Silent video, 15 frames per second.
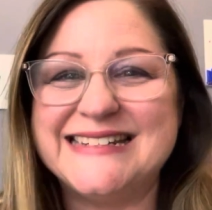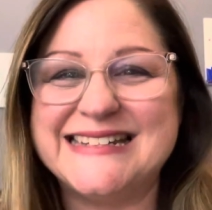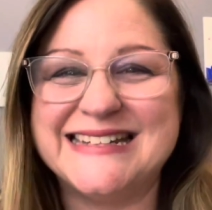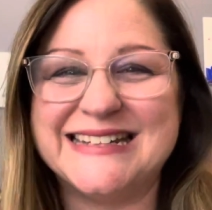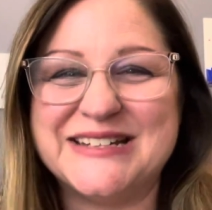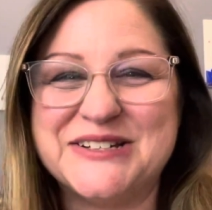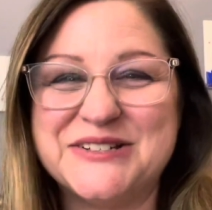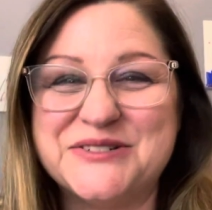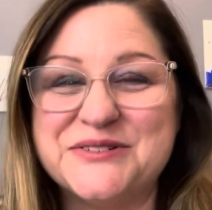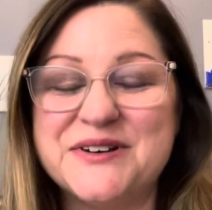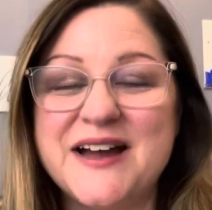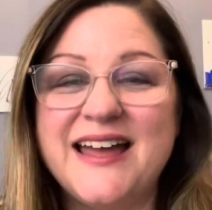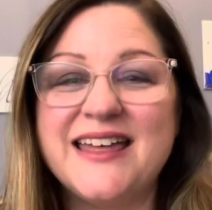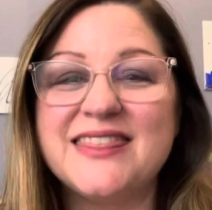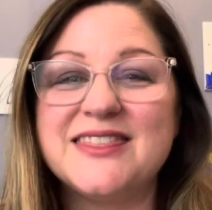to
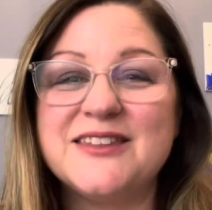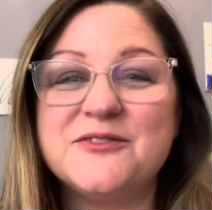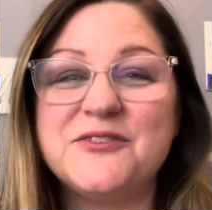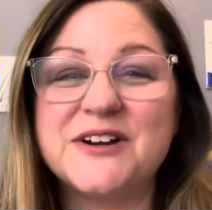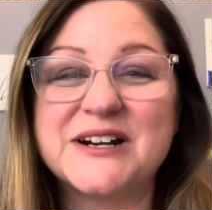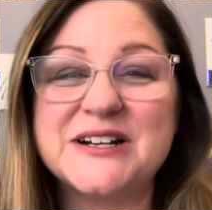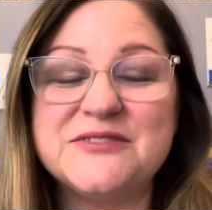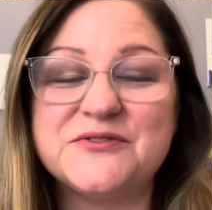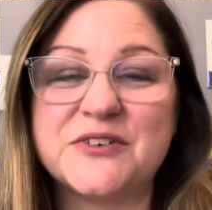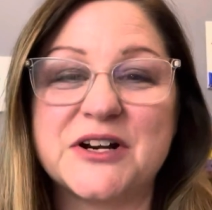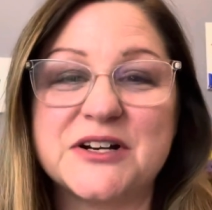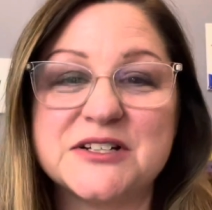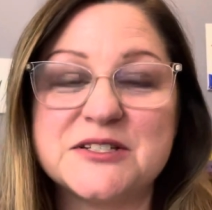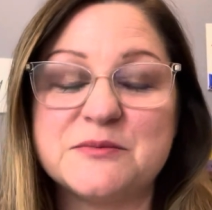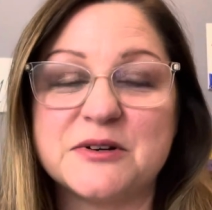the very
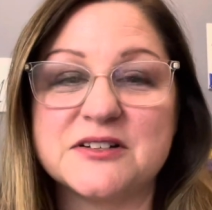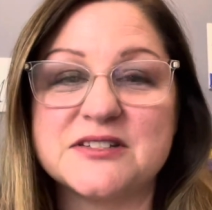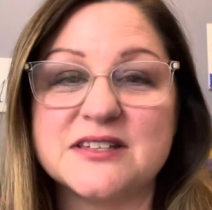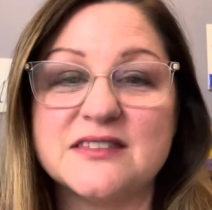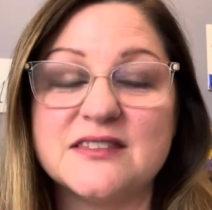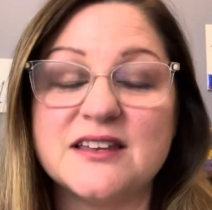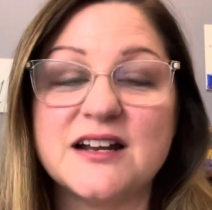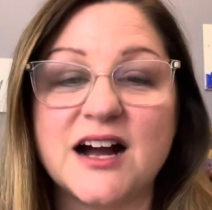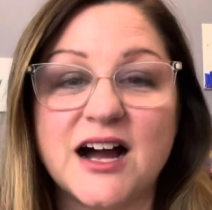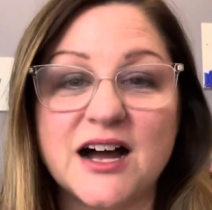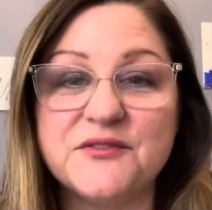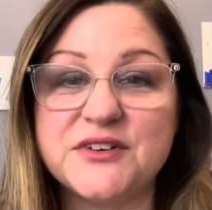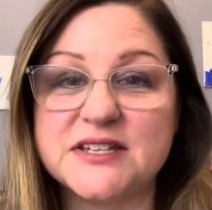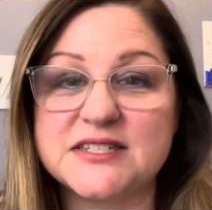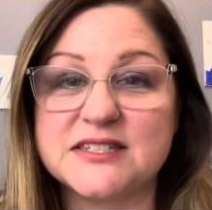first person that
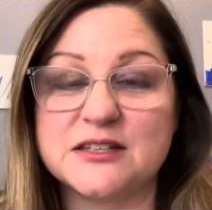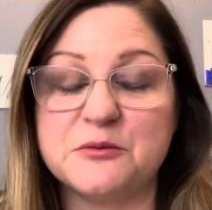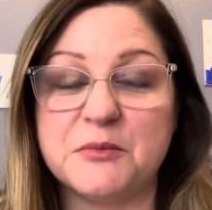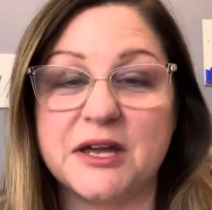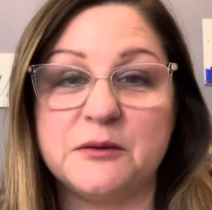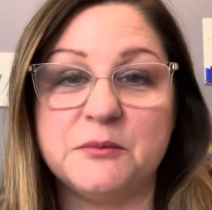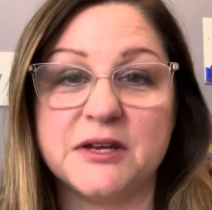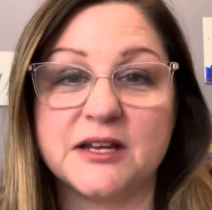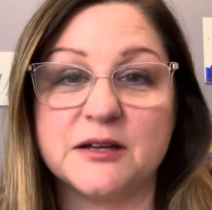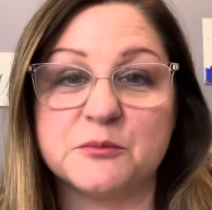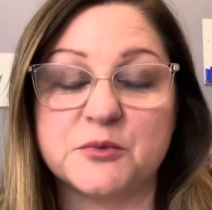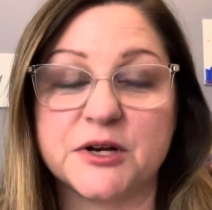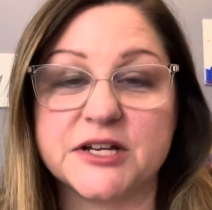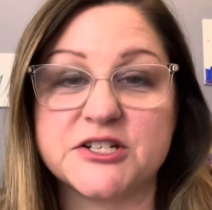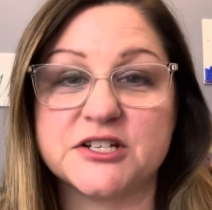obviously made a big
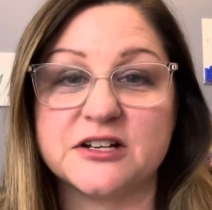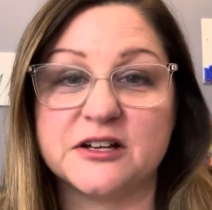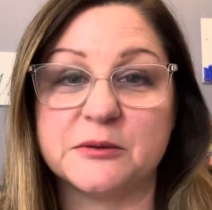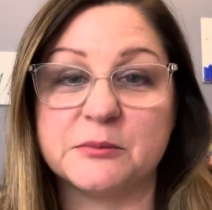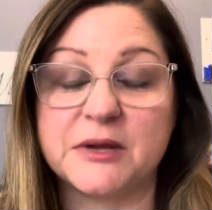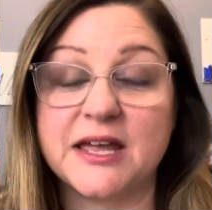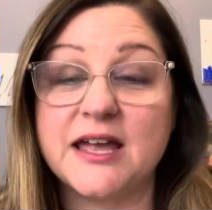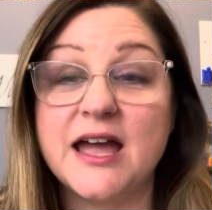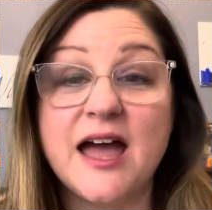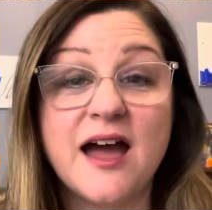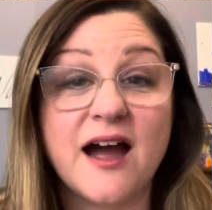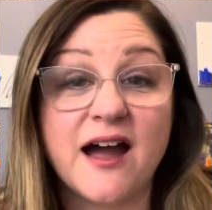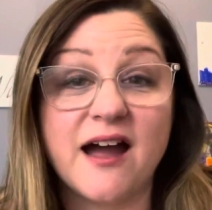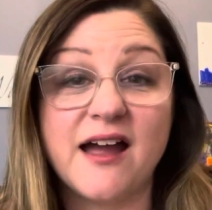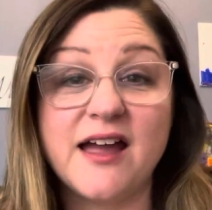impression on me.
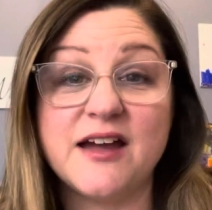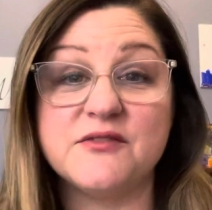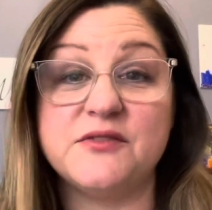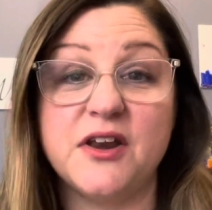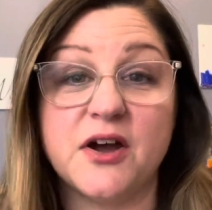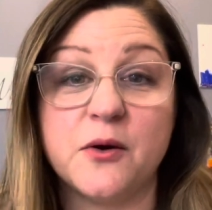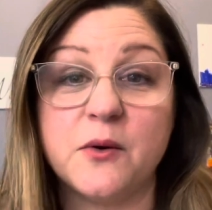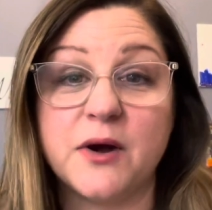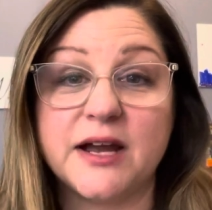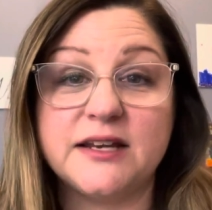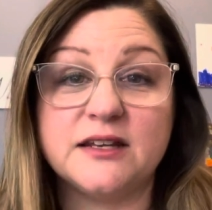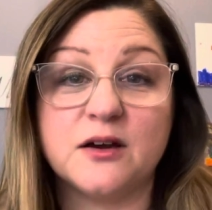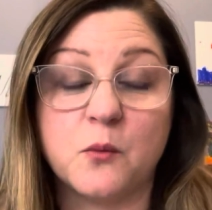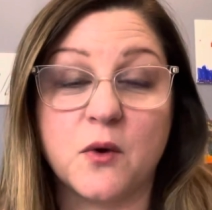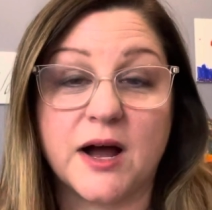I have no
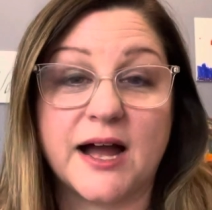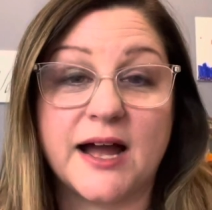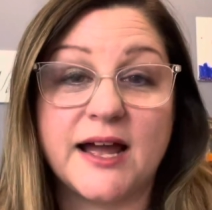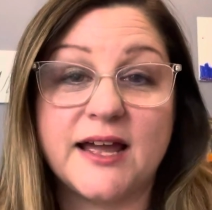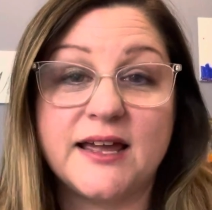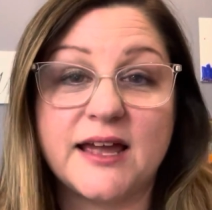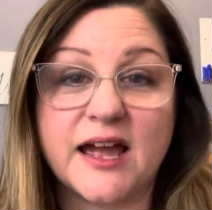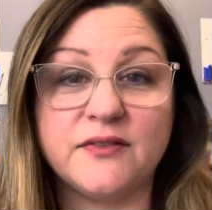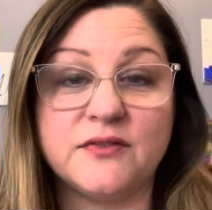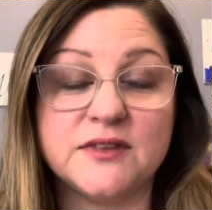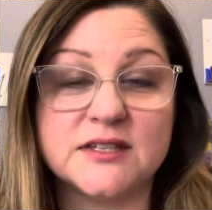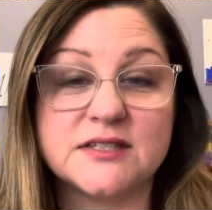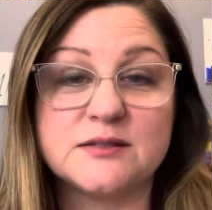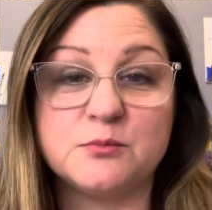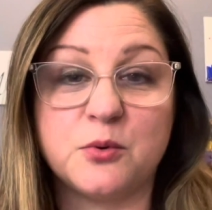idea why at
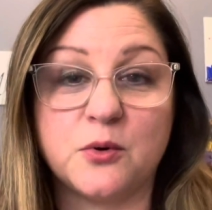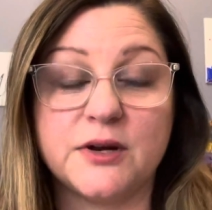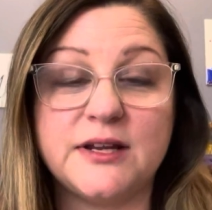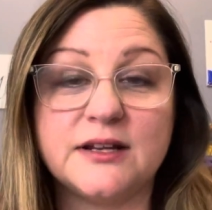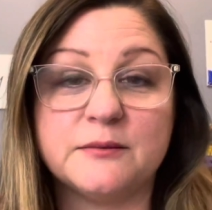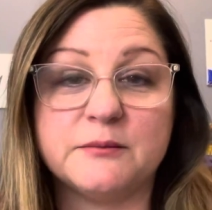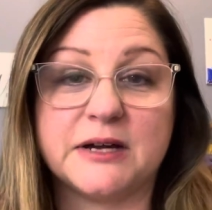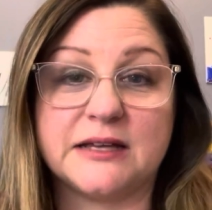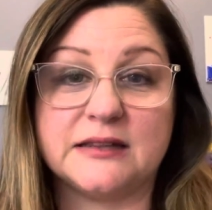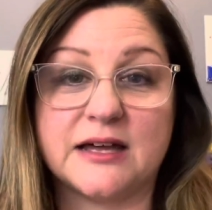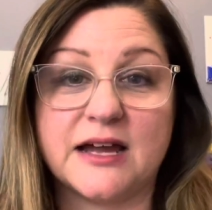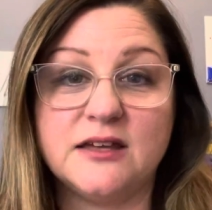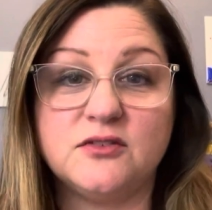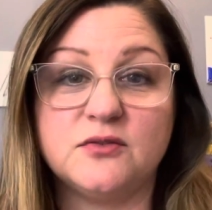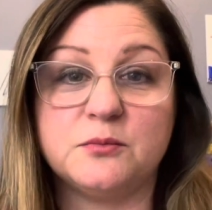this point in my
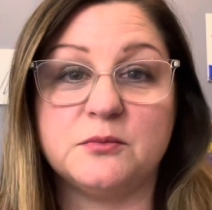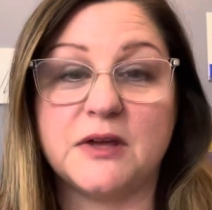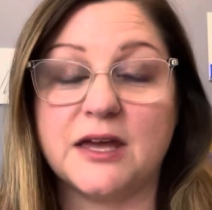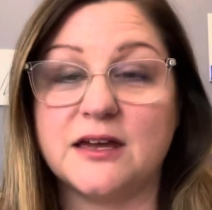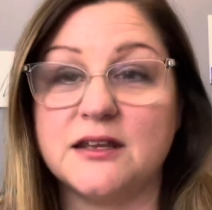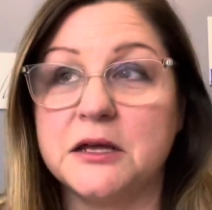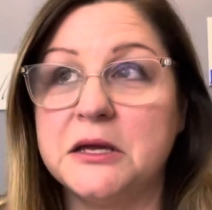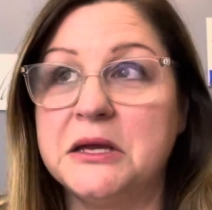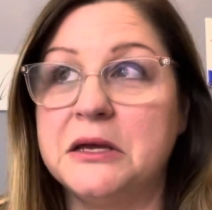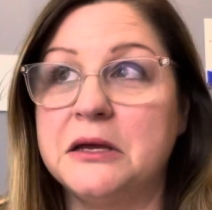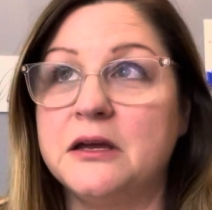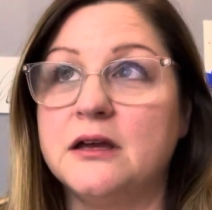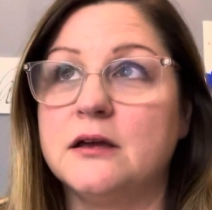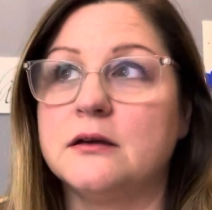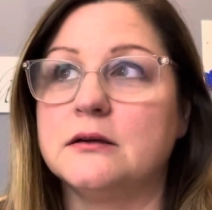life, at
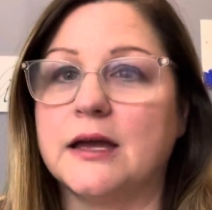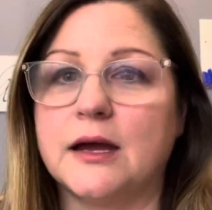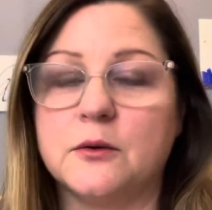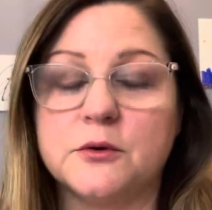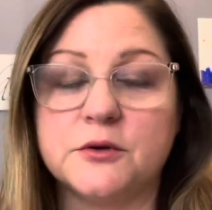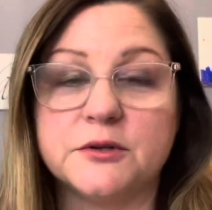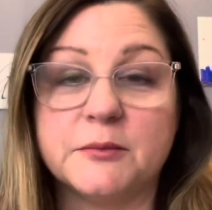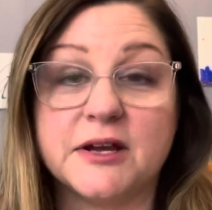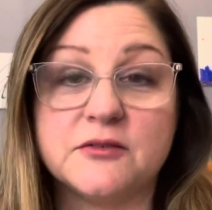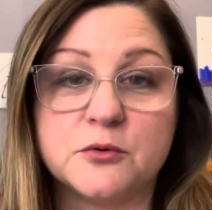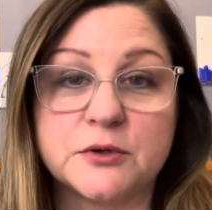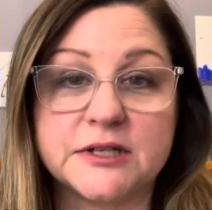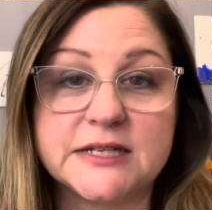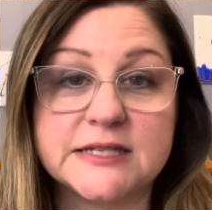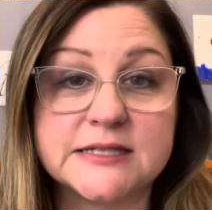how old am I?
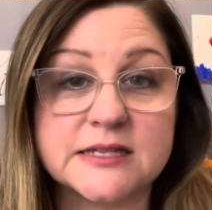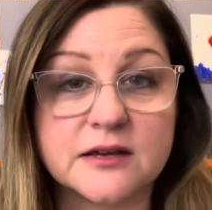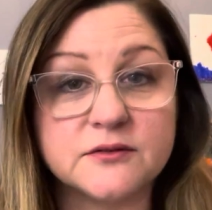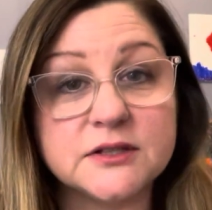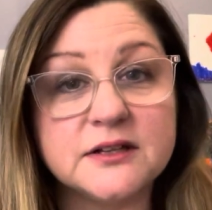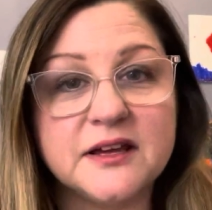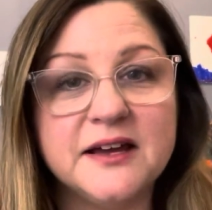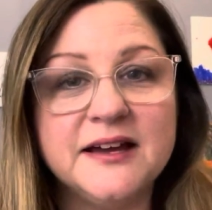47,